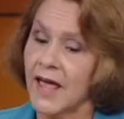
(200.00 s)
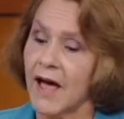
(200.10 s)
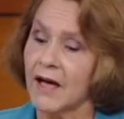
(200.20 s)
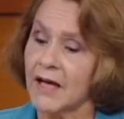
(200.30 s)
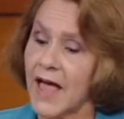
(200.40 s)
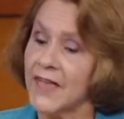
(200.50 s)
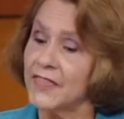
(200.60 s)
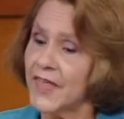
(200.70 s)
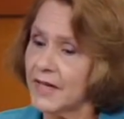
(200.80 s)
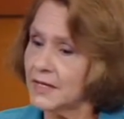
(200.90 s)
Uh, and
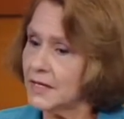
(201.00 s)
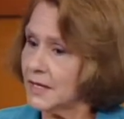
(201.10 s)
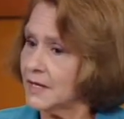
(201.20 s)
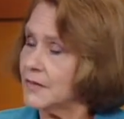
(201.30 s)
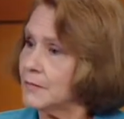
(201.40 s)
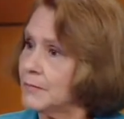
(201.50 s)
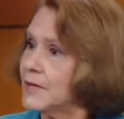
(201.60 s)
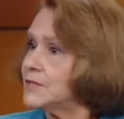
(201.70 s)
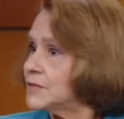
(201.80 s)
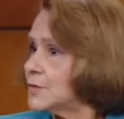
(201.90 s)
then in
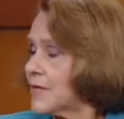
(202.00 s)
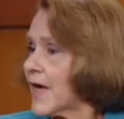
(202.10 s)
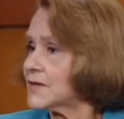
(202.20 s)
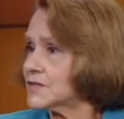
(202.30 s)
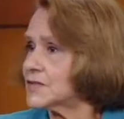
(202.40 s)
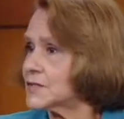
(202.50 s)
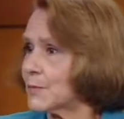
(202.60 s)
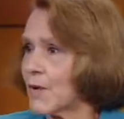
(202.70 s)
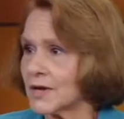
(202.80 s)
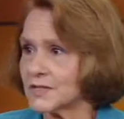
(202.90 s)
mid 2000s,
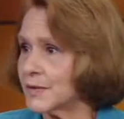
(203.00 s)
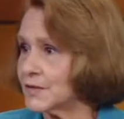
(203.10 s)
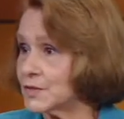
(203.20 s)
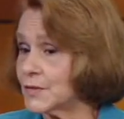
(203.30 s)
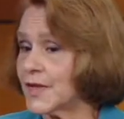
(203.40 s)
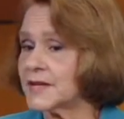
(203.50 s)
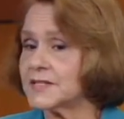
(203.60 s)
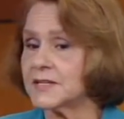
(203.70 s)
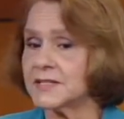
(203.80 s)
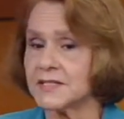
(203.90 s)
approximately
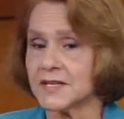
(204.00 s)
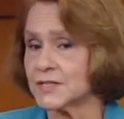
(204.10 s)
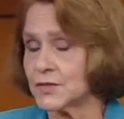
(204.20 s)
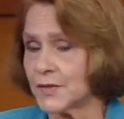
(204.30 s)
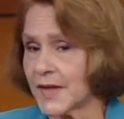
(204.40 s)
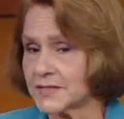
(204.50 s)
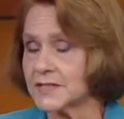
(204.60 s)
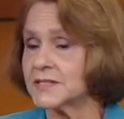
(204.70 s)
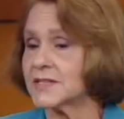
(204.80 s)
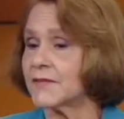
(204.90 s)
2006,
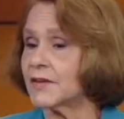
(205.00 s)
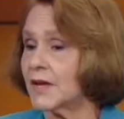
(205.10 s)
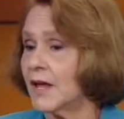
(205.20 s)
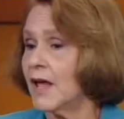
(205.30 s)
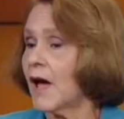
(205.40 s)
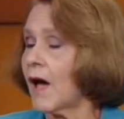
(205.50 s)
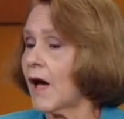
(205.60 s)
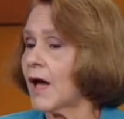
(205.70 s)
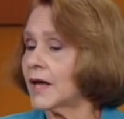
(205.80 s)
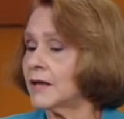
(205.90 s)
2007,
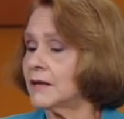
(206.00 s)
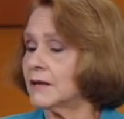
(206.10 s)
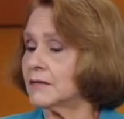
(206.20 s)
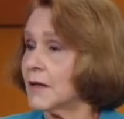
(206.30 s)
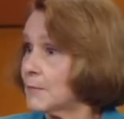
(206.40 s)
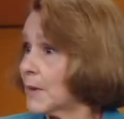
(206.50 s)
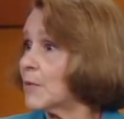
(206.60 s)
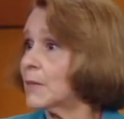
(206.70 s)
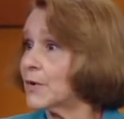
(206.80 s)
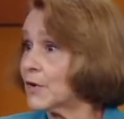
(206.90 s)
I let my
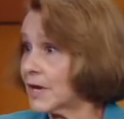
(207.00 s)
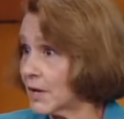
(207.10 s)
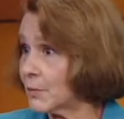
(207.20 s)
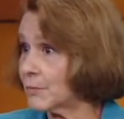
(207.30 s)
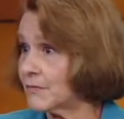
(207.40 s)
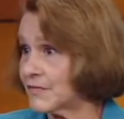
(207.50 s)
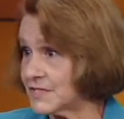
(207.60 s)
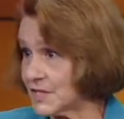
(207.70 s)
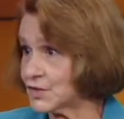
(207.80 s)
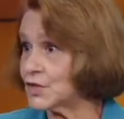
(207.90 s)
primary care
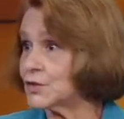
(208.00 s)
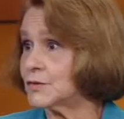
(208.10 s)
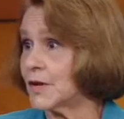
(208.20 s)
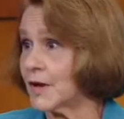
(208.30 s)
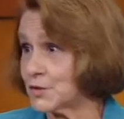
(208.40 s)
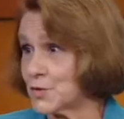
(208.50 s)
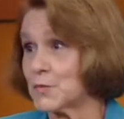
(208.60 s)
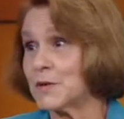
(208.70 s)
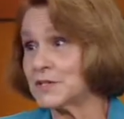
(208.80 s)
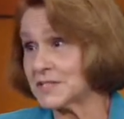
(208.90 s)
physician uh, took
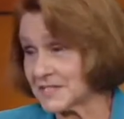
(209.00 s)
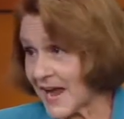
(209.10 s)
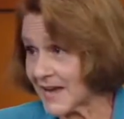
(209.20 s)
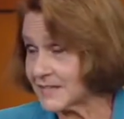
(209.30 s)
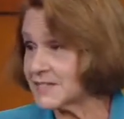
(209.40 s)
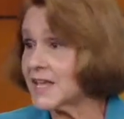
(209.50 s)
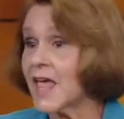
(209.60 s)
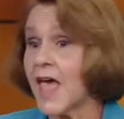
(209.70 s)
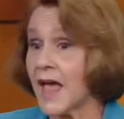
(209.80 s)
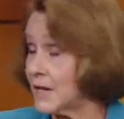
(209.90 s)
me into statins, mm
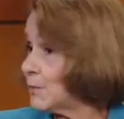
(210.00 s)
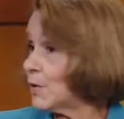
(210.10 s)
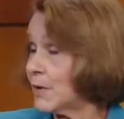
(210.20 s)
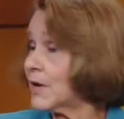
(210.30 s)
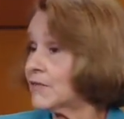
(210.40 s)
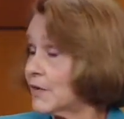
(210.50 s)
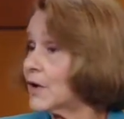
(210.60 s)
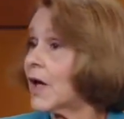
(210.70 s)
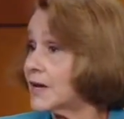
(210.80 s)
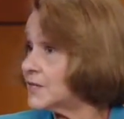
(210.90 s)
-hmm. and he put me on a very
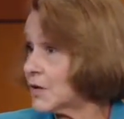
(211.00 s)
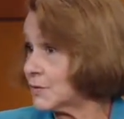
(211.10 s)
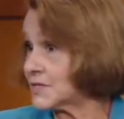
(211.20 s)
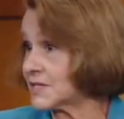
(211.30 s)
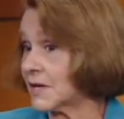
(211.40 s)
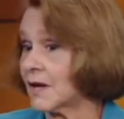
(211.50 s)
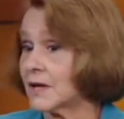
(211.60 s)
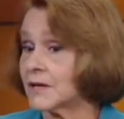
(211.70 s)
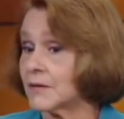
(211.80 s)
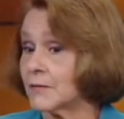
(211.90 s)
high dose
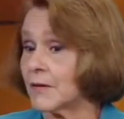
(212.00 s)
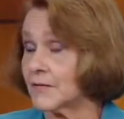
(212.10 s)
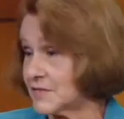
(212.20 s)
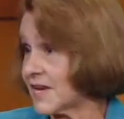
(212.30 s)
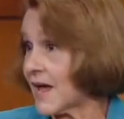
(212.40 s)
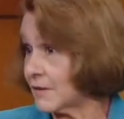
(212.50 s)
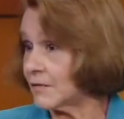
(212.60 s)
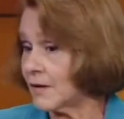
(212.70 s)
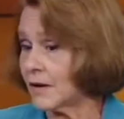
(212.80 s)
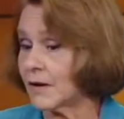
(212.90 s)
uh, of statin.
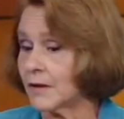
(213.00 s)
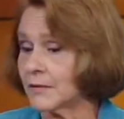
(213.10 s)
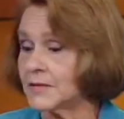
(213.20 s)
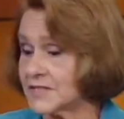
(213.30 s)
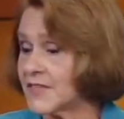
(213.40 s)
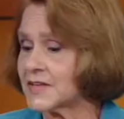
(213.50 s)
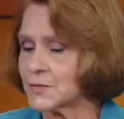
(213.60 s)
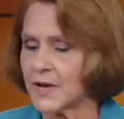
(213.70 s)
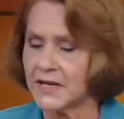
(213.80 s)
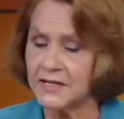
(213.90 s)
Uh, he said that's
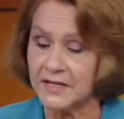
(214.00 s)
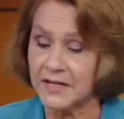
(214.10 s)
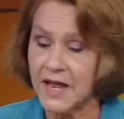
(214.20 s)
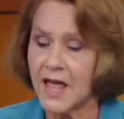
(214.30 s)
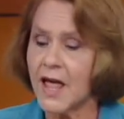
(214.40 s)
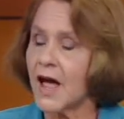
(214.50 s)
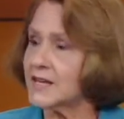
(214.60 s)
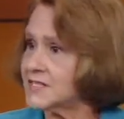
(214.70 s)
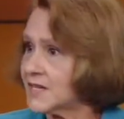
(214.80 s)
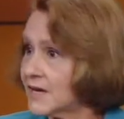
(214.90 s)
what I needed. I
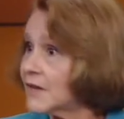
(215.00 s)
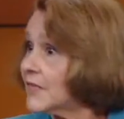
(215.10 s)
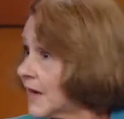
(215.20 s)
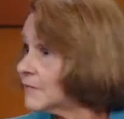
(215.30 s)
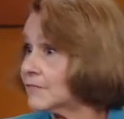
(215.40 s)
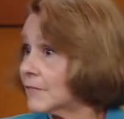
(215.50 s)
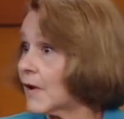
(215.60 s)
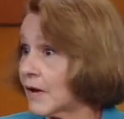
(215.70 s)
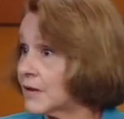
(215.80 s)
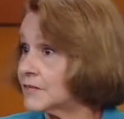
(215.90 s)
stayed on that
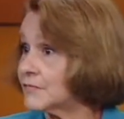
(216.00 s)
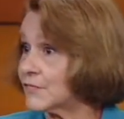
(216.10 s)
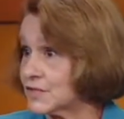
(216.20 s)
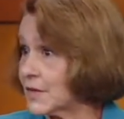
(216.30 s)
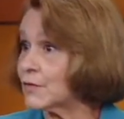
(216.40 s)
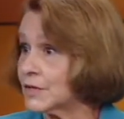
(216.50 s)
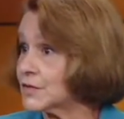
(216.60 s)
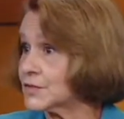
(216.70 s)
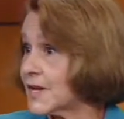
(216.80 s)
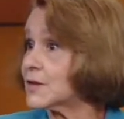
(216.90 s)
uh, for several
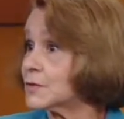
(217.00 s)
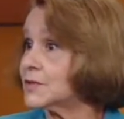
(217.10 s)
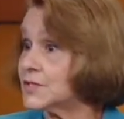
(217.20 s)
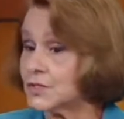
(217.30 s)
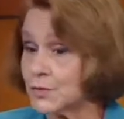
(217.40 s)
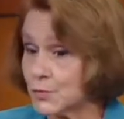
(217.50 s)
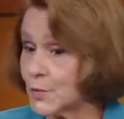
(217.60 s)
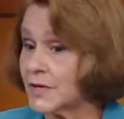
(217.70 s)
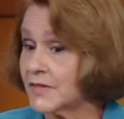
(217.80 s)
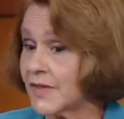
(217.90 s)
years, actually, to
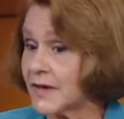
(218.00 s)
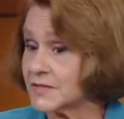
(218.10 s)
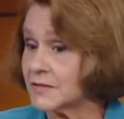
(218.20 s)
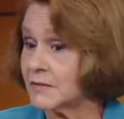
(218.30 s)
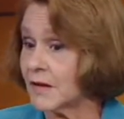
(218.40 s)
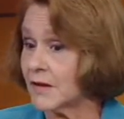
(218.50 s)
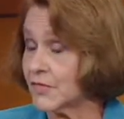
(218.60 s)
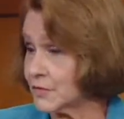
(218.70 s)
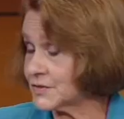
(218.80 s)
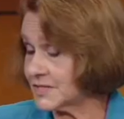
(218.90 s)

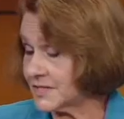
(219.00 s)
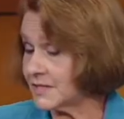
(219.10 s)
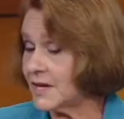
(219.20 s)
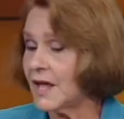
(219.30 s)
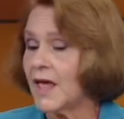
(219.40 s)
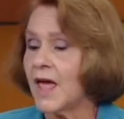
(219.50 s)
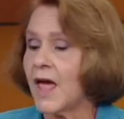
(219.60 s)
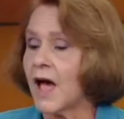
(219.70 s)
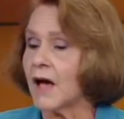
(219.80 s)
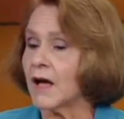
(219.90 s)
2013,
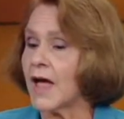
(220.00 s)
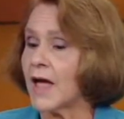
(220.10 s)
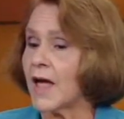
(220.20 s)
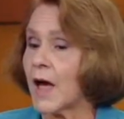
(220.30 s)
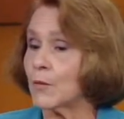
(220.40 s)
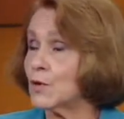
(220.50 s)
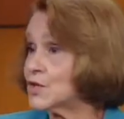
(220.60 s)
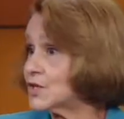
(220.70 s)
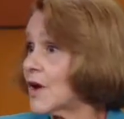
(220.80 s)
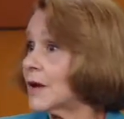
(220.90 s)
uh, uh, at
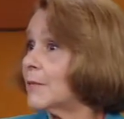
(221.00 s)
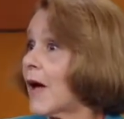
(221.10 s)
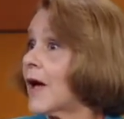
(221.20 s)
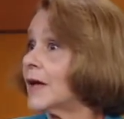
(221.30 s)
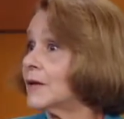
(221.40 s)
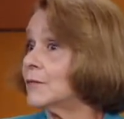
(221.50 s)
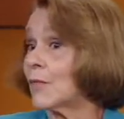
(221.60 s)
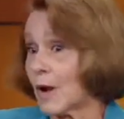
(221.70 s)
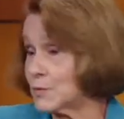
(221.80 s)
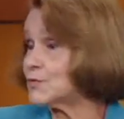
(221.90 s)
which time I,
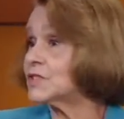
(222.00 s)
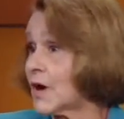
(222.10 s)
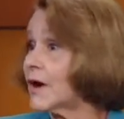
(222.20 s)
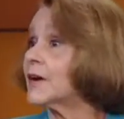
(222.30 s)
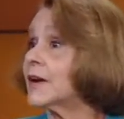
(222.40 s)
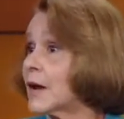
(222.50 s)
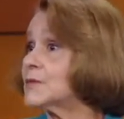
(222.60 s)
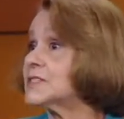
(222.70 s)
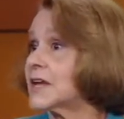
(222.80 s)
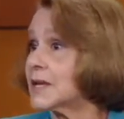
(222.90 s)
I was retired and I
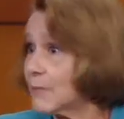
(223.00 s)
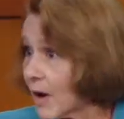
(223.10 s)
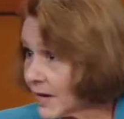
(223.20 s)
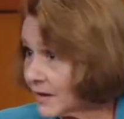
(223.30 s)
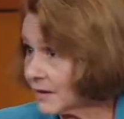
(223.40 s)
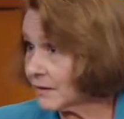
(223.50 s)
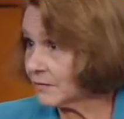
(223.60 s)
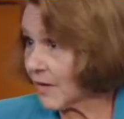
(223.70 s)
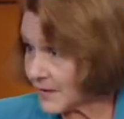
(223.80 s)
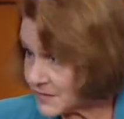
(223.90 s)
was taking my
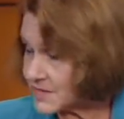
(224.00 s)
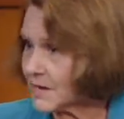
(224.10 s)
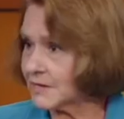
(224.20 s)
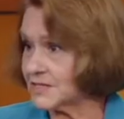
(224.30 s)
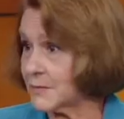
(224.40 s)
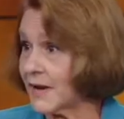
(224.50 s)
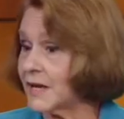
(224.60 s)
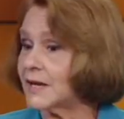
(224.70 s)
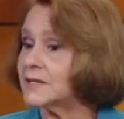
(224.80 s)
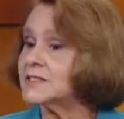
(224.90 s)
lifestyle into my
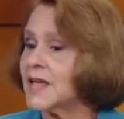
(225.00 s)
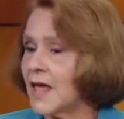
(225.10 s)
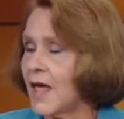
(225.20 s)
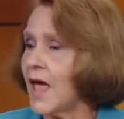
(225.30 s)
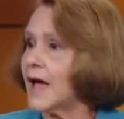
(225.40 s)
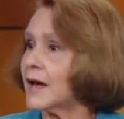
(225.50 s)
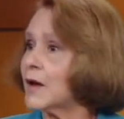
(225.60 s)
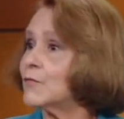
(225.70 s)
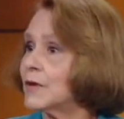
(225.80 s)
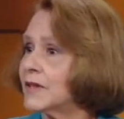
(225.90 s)
hands. And I
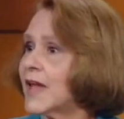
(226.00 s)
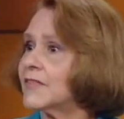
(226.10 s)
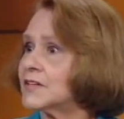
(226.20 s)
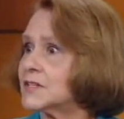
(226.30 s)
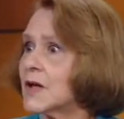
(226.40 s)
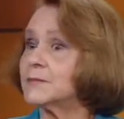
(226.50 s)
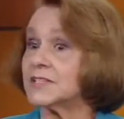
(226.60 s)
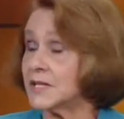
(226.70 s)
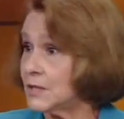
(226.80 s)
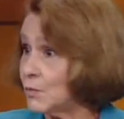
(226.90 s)
really had the time
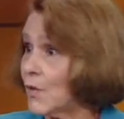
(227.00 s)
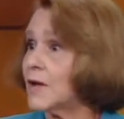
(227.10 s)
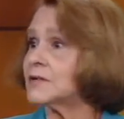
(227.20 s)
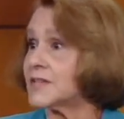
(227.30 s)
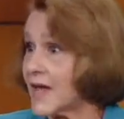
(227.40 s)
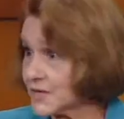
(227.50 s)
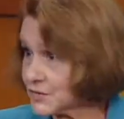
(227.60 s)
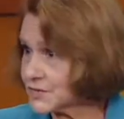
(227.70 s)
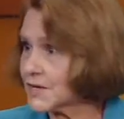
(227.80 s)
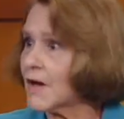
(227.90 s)
to eat well, to
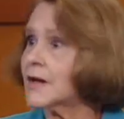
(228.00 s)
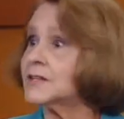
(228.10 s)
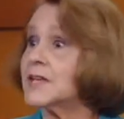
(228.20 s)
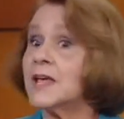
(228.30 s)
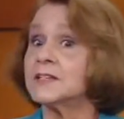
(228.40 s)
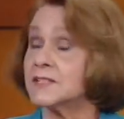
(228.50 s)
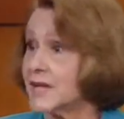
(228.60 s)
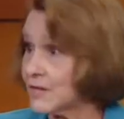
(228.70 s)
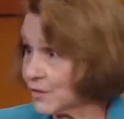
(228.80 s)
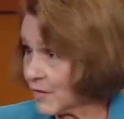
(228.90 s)
exercise, to
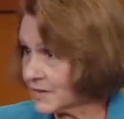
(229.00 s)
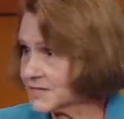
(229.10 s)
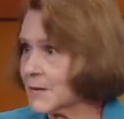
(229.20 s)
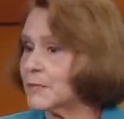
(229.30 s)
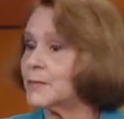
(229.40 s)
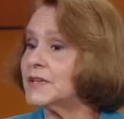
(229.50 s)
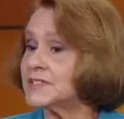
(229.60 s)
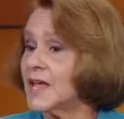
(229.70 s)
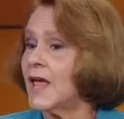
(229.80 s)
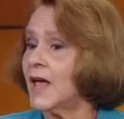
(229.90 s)
take the right
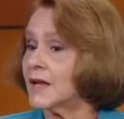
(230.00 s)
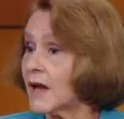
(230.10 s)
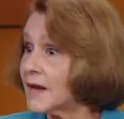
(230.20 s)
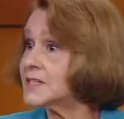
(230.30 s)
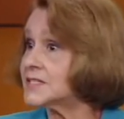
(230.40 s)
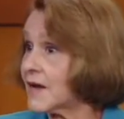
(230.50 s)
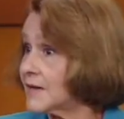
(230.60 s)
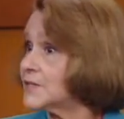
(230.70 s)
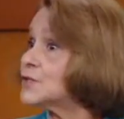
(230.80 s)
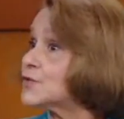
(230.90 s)
supplements. And I
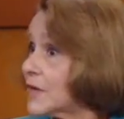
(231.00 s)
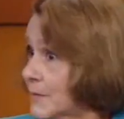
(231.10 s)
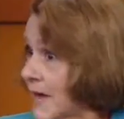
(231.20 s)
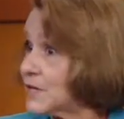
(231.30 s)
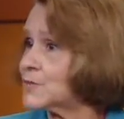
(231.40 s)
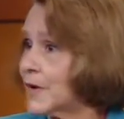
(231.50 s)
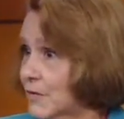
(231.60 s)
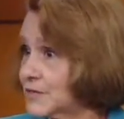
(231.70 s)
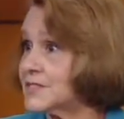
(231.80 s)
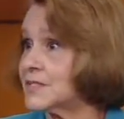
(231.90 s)
decided to try to manage my
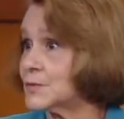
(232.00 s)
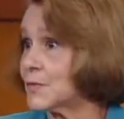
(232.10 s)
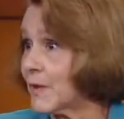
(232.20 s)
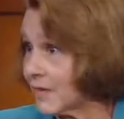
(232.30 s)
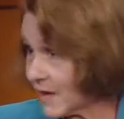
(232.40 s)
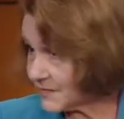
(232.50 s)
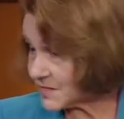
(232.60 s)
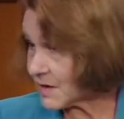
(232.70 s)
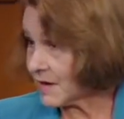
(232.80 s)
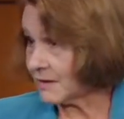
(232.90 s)
heart disease with my
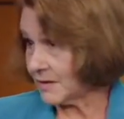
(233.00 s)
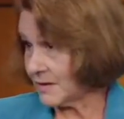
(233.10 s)
lifestyle.